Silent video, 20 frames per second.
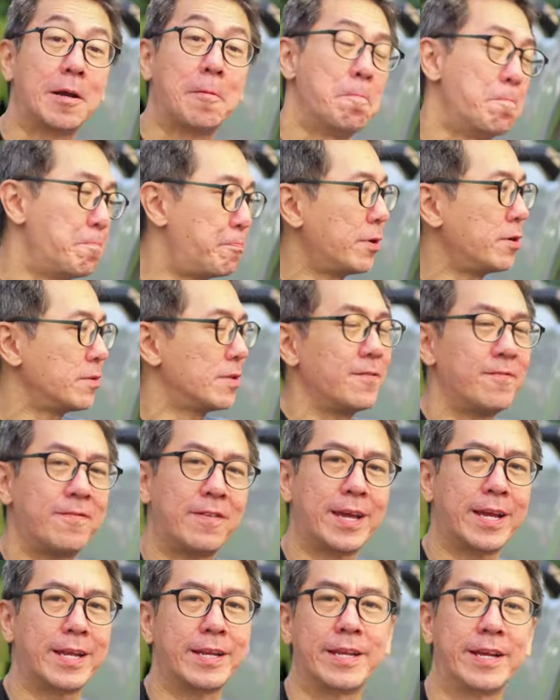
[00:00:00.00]
a bolt of
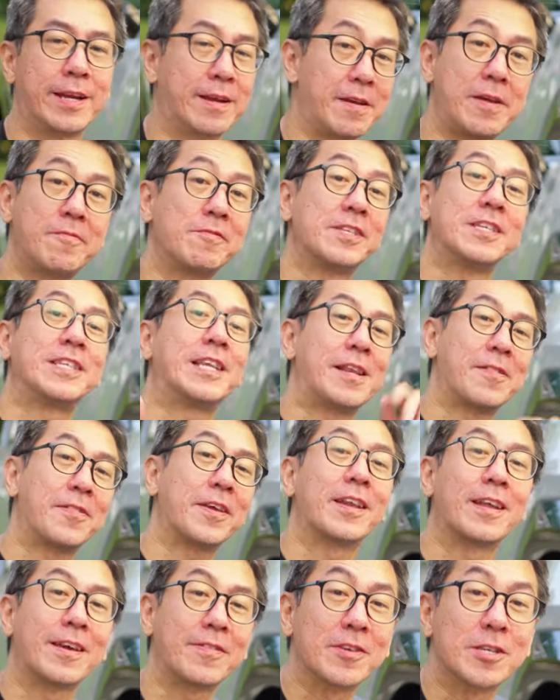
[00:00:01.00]
lightning. I've never seen
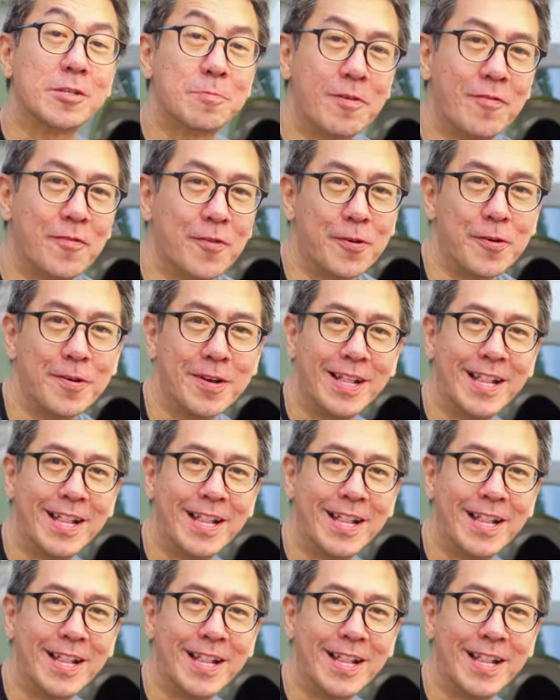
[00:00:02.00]
anything like this before.